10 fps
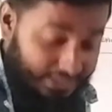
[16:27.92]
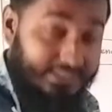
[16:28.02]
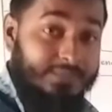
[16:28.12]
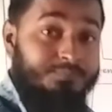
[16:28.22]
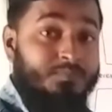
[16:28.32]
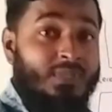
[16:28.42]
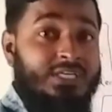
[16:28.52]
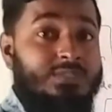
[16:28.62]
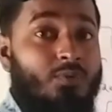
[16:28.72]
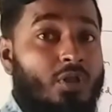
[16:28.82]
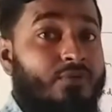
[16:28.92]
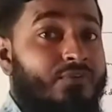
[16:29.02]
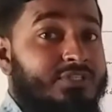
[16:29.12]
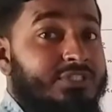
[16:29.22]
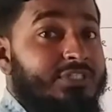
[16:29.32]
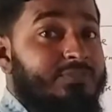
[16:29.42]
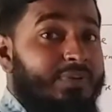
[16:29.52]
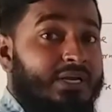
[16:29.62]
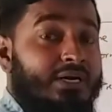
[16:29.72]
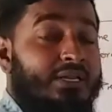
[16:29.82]
and then smaller. First it is
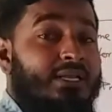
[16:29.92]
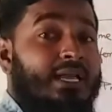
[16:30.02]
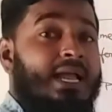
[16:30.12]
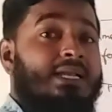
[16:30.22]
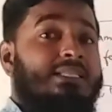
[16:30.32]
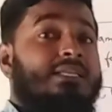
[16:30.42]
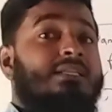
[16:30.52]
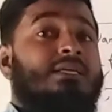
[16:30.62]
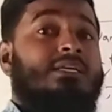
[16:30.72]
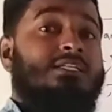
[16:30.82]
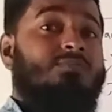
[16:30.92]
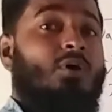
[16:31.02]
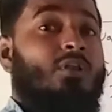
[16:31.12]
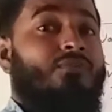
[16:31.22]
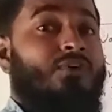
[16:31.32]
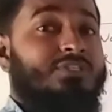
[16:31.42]
bigger and then smaller.